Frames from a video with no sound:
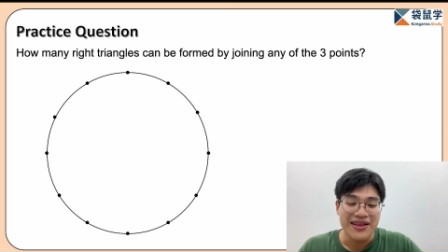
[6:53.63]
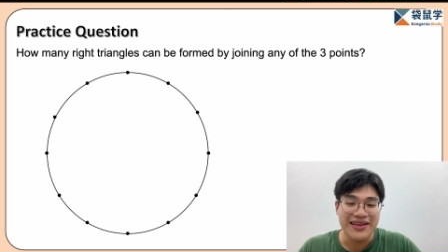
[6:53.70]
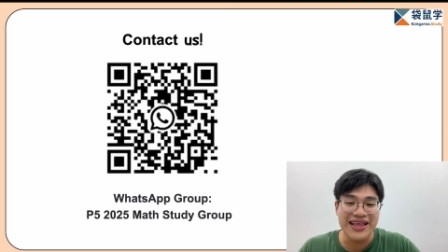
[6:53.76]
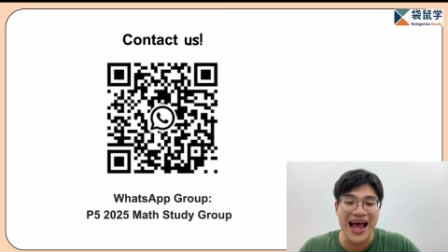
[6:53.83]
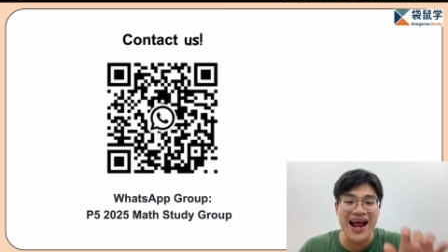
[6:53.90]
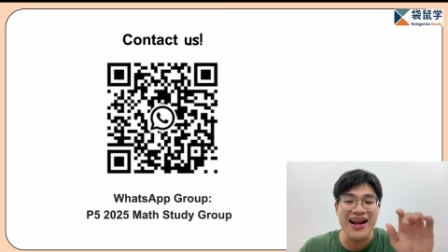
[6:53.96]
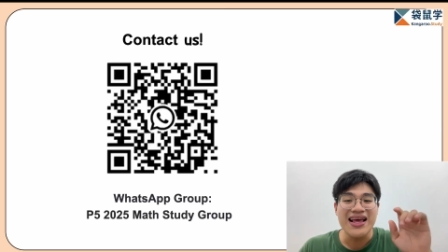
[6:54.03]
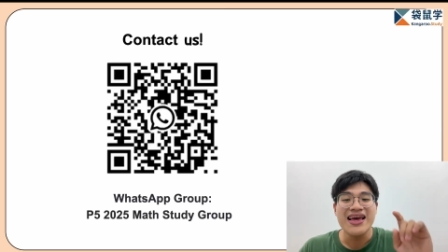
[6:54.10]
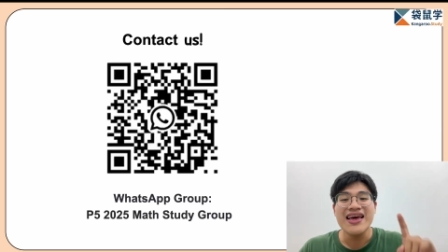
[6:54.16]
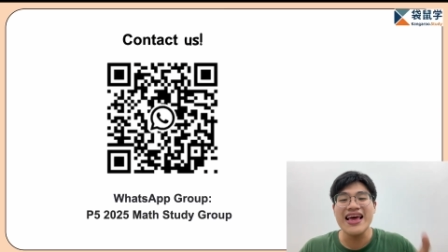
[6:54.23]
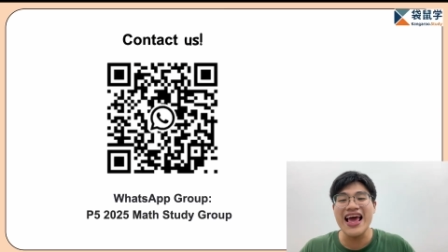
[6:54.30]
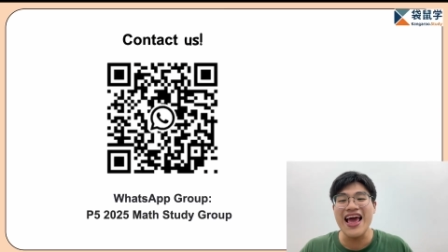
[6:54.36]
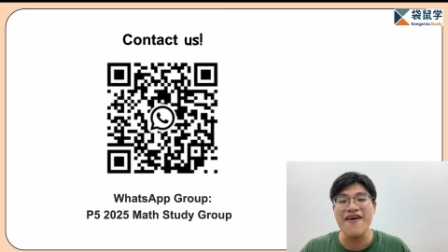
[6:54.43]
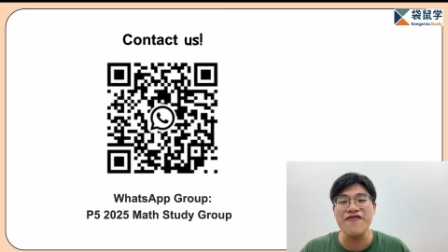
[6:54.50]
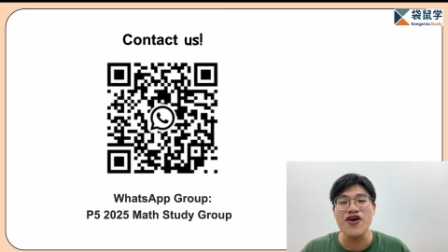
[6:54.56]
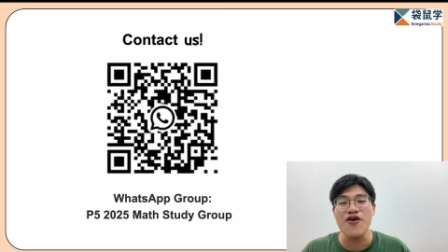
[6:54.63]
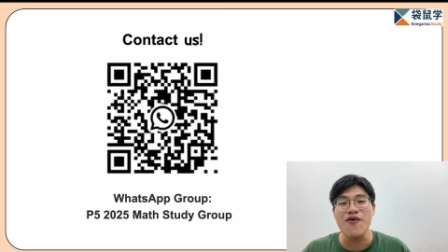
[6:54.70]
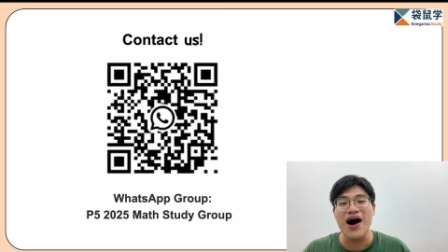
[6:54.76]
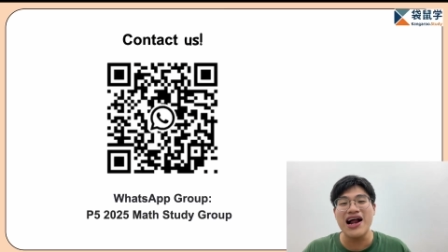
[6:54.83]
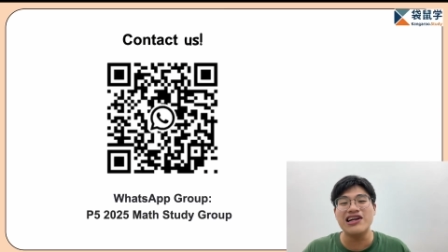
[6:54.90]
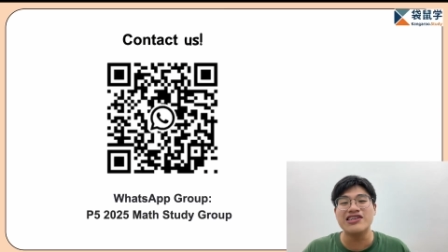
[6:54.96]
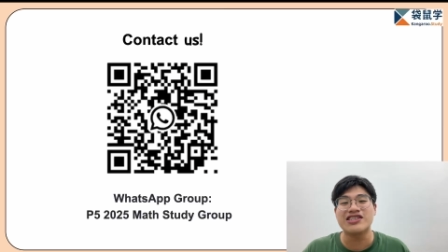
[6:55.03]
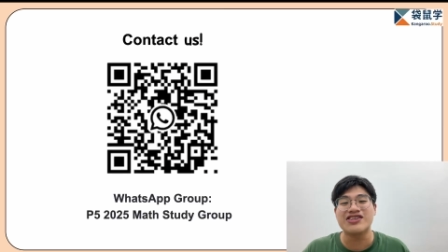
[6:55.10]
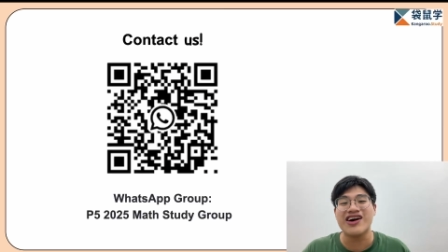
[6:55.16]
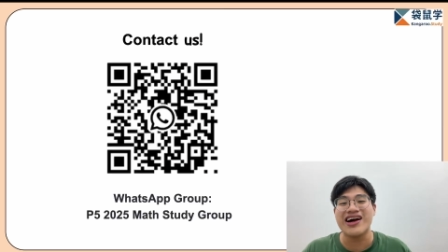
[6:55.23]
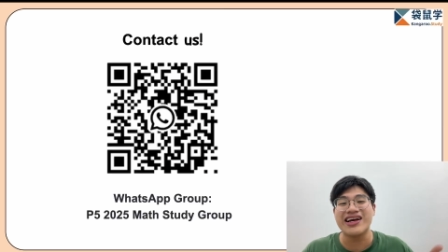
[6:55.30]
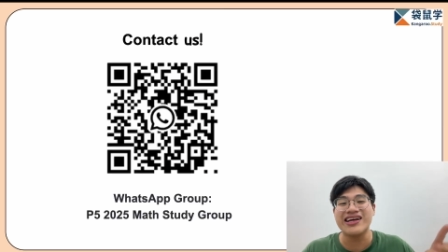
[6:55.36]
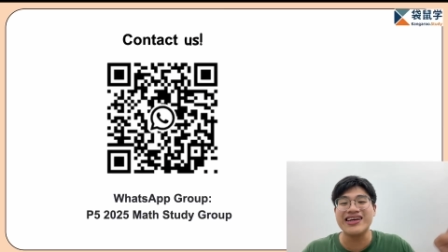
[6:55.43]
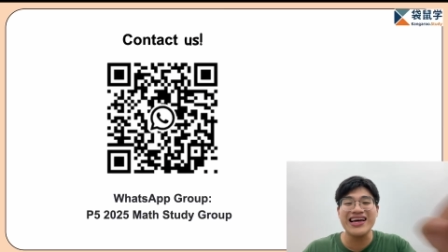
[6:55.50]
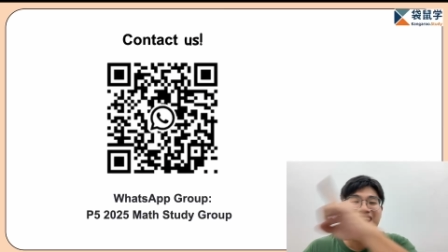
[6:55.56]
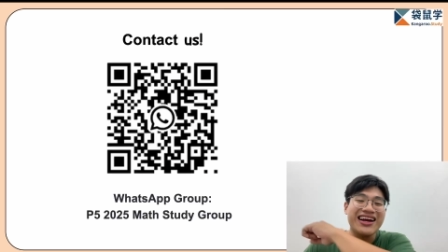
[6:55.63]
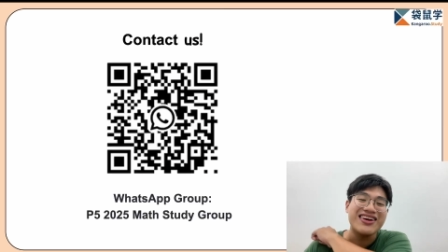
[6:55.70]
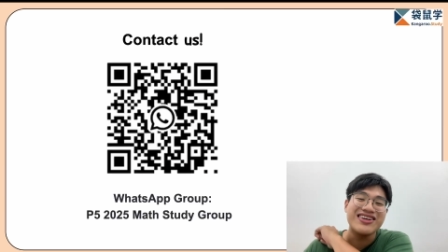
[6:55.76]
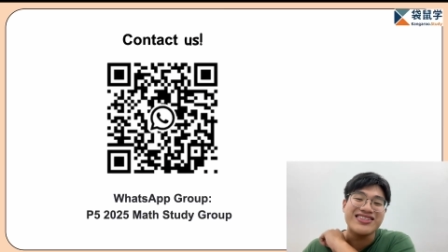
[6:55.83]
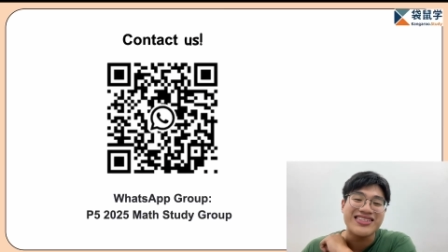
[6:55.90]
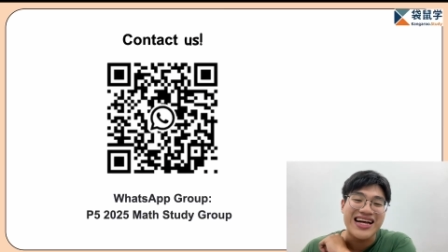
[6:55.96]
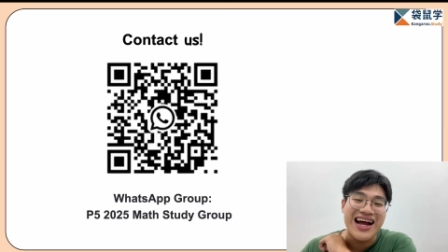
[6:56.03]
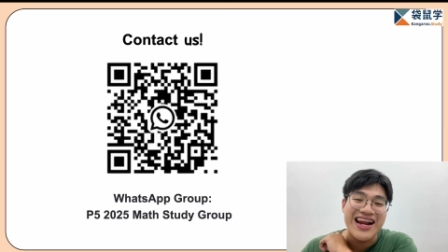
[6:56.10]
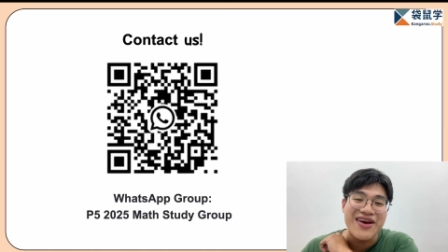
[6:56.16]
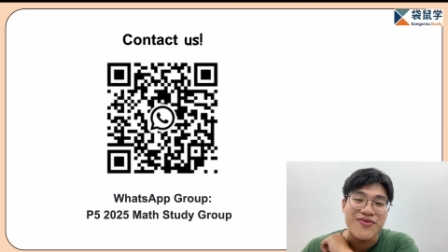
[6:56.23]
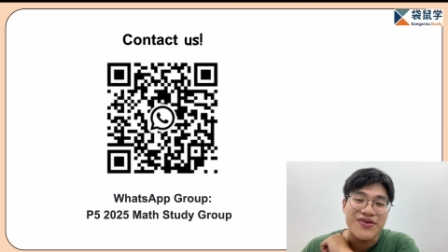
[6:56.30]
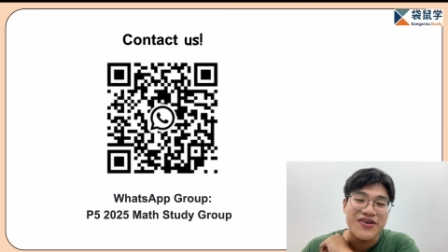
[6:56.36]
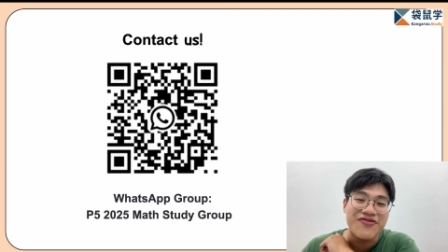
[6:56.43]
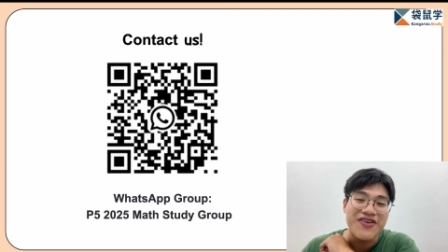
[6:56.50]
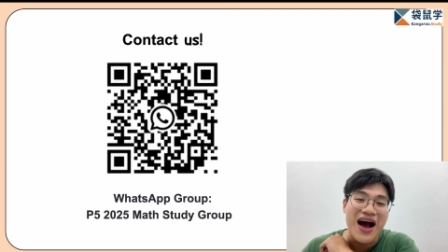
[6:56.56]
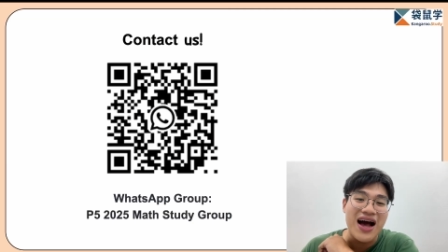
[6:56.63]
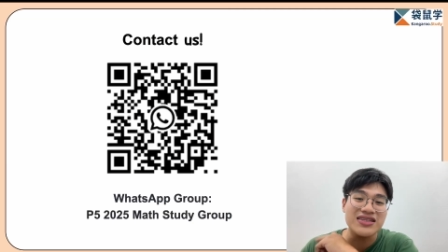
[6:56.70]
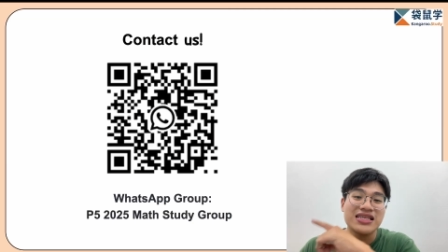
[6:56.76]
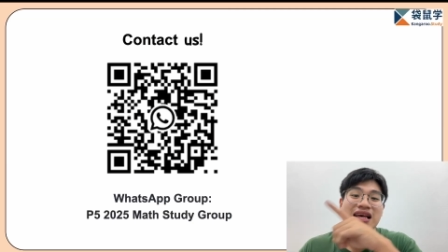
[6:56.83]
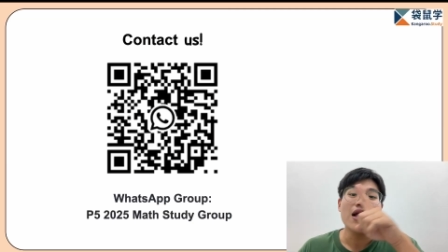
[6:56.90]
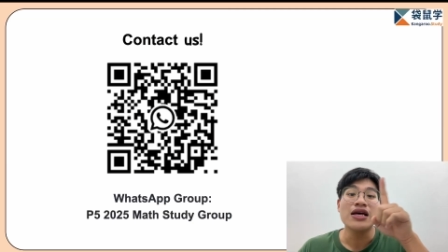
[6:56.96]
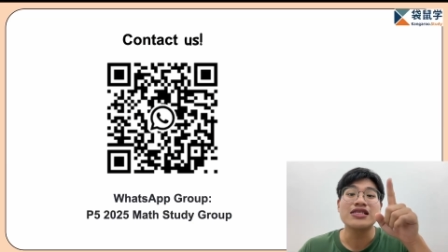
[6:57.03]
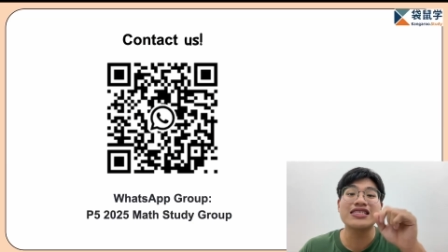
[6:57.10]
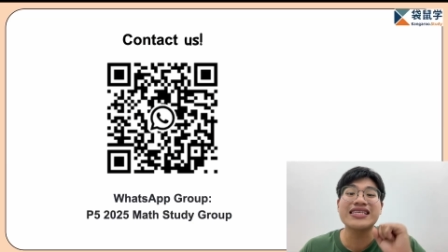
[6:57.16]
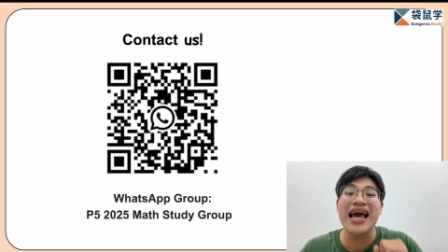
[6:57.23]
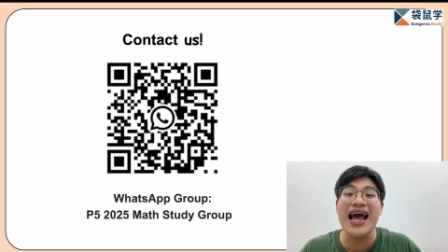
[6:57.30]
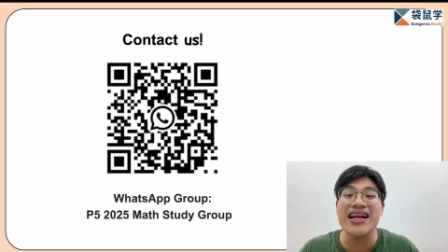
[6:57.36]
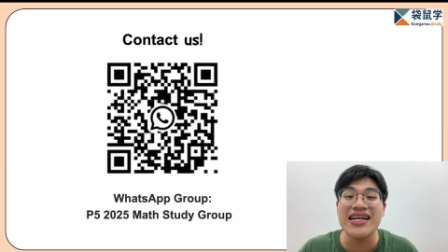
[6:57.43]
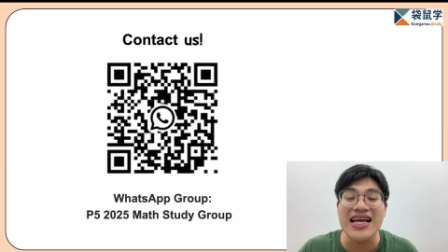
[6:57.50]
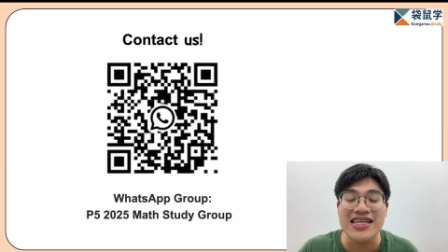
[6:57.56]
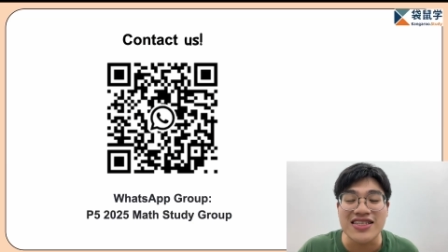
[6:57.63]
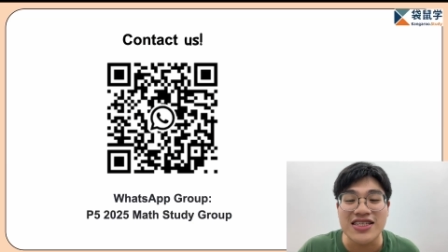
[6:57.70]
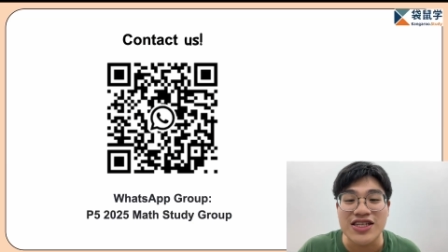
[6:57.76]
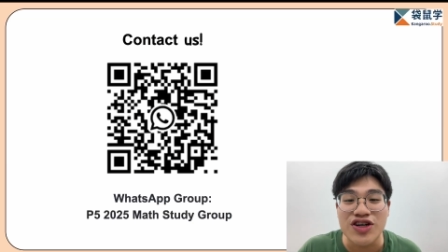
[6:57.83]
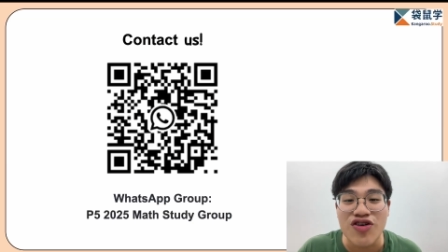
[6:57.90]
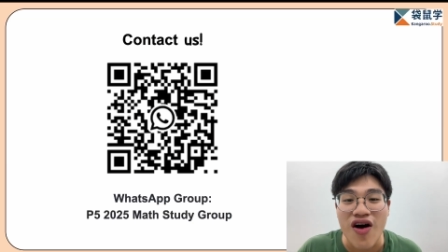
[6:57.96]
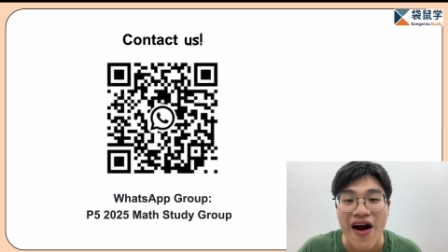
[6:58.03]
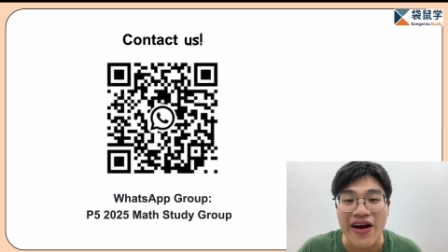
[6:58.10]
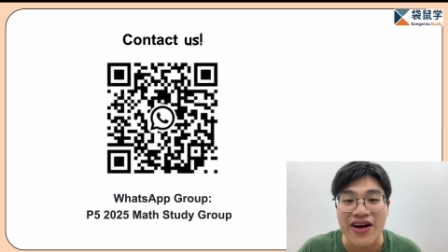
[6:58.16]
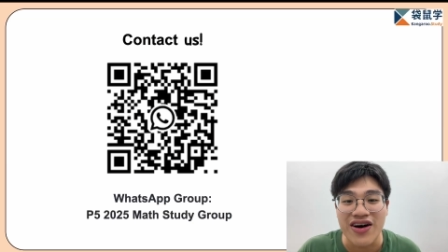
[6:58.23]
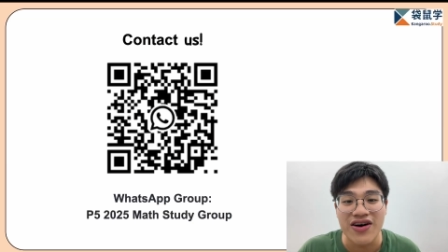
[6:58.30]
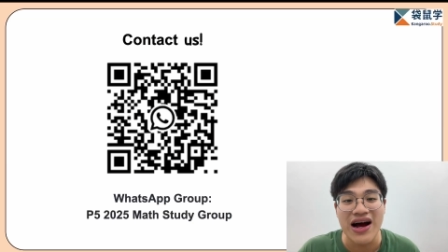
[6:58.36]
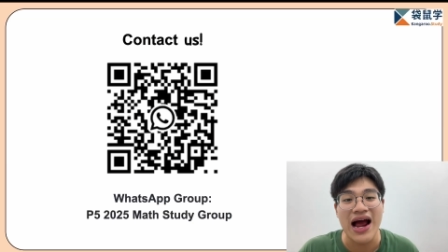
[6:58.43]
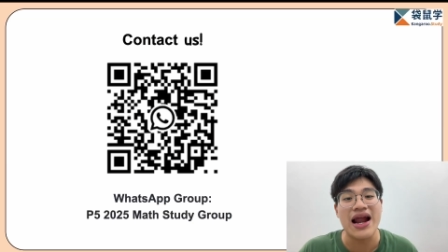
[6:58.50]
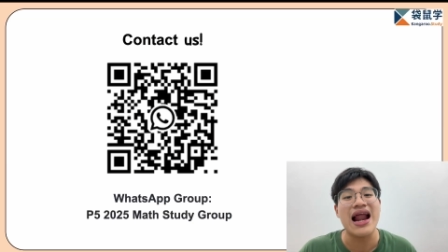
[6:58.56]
Then if you want to join Kangaroo Study with us, scan this QR code and